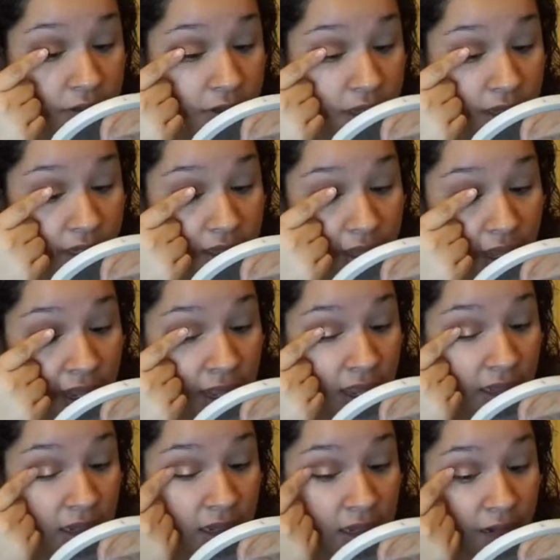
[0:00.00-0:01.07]
like
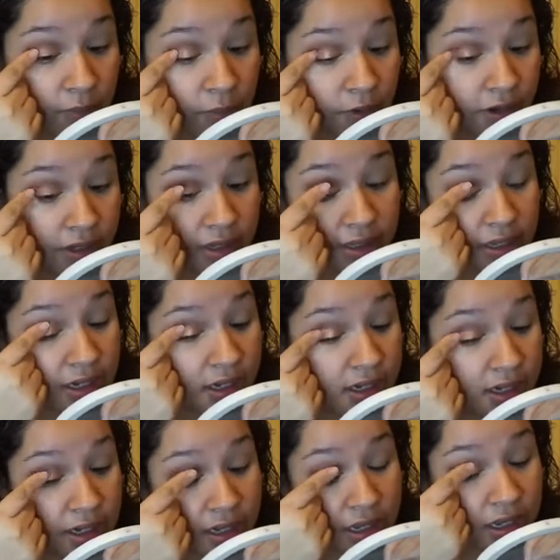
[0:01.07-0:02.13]
that, like morning
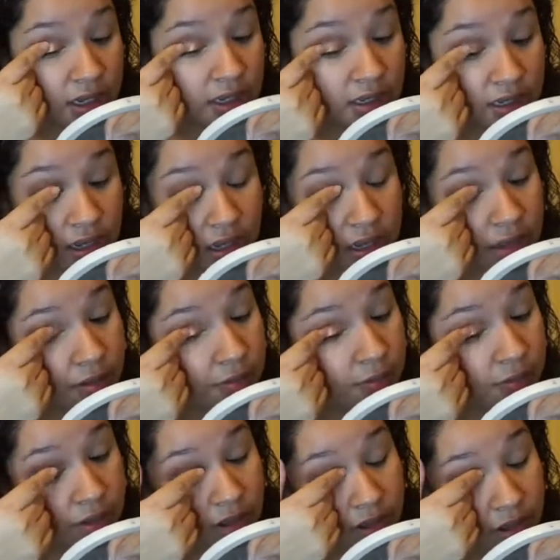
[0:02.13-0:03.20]
sickness.
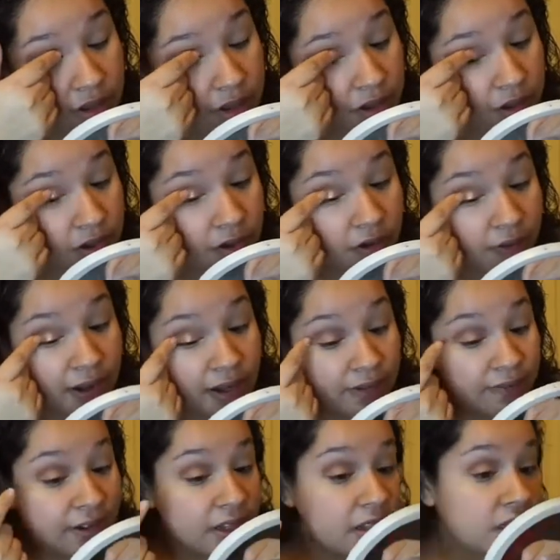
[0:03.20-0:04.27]

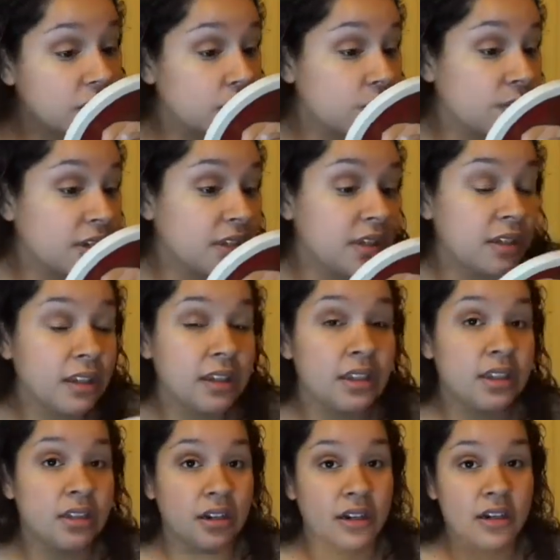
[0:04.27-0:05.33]
Cravings recently
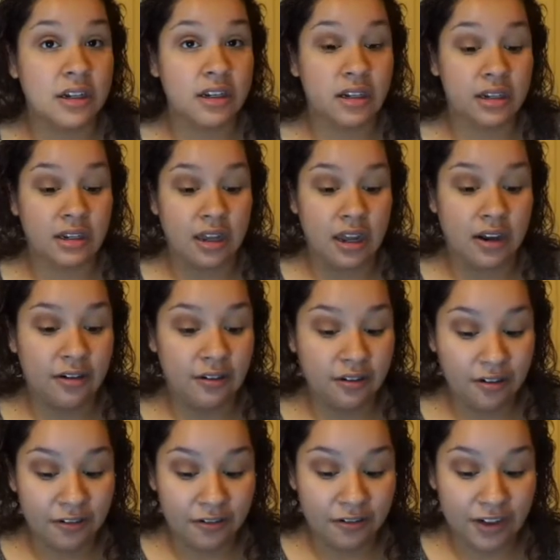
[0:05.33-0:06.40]
started. I don't
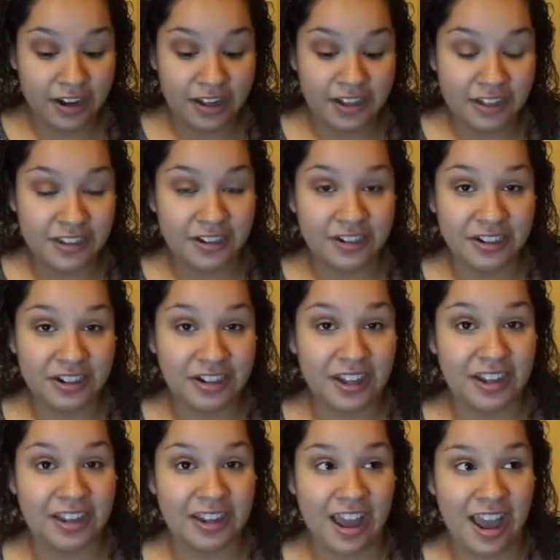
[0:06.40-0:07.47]
know why they started like
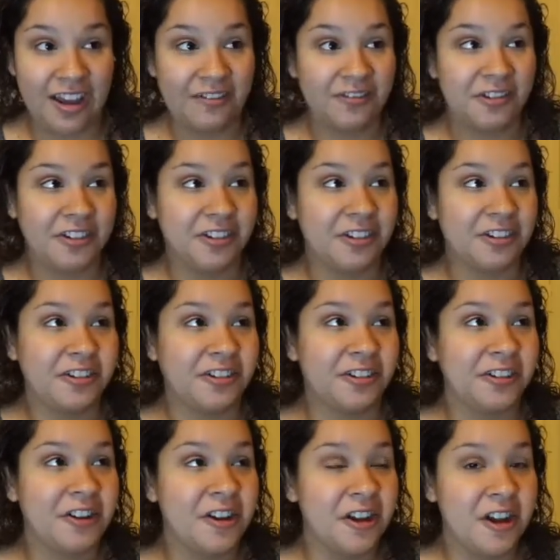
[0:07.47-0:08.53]
after
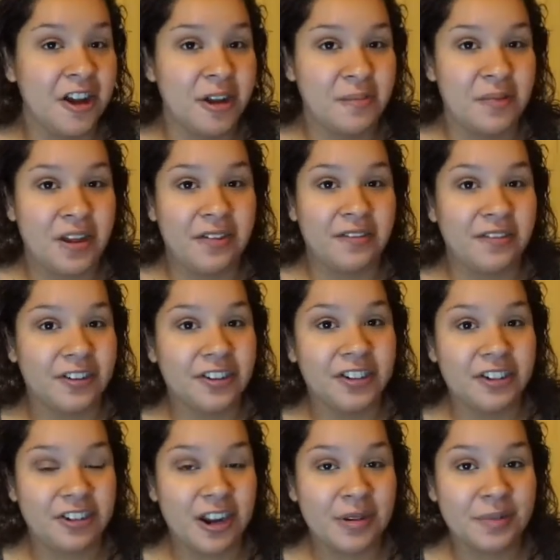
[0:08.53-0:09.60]
my first
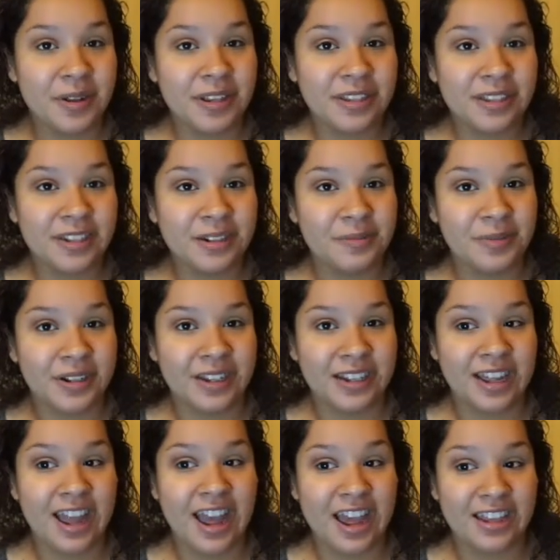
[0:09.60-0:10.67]
trimester, but it
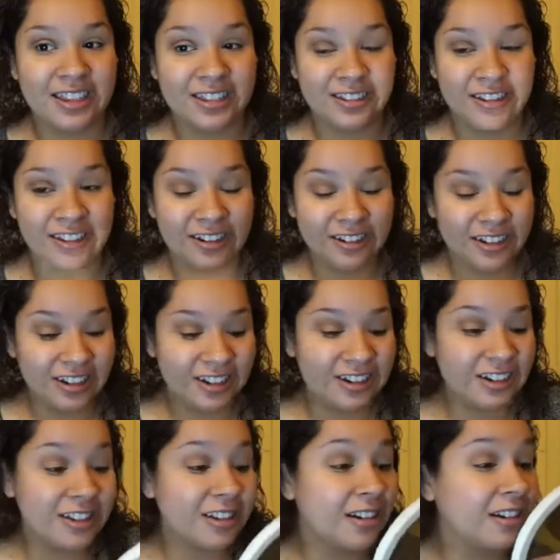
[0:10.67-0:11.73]
has literally
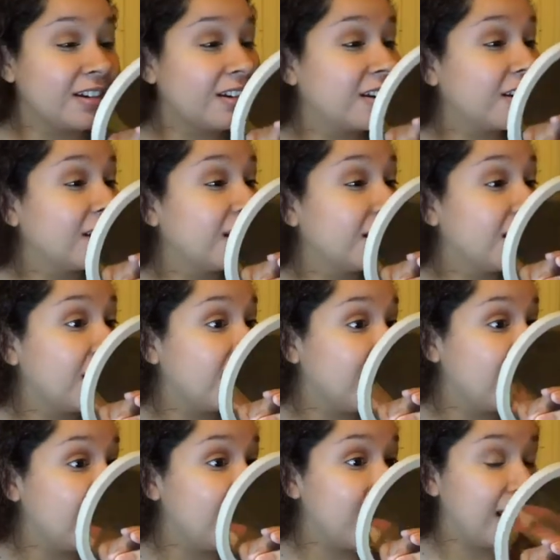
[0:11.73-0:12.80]
just started
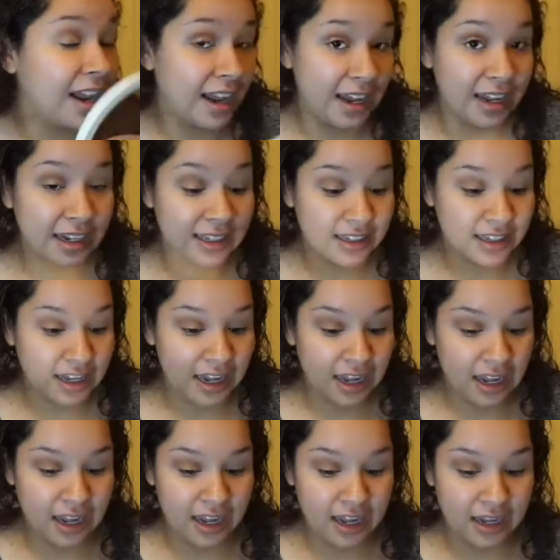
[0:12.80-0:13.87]
late.
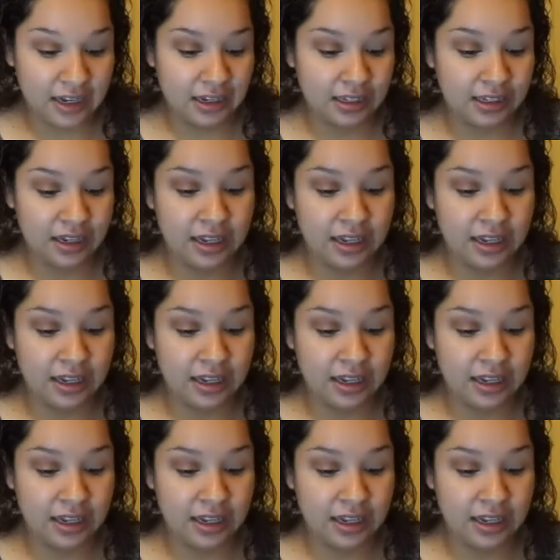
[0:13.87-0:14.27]
And